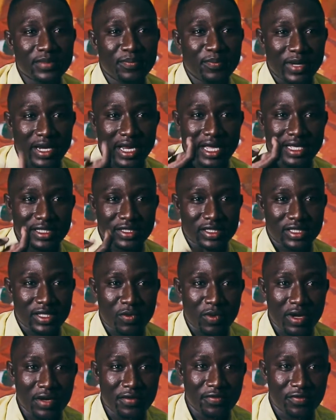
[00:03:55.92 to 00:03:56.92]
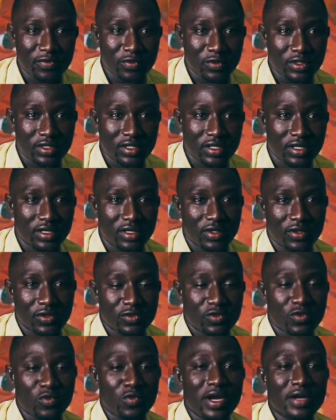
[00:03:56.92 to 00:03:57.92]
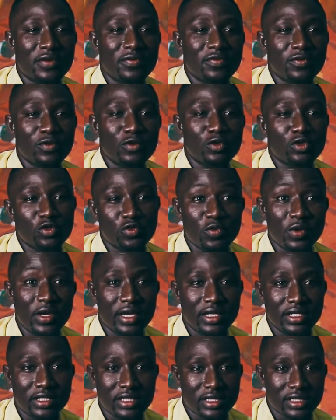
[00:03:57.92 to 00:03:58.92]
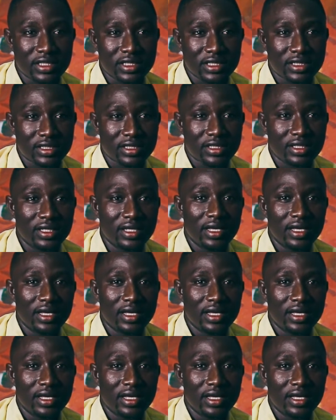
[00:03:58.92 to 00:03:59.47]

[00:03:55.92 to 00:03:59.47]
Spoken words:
plus the 1 foot. So 1 foot 2 inches,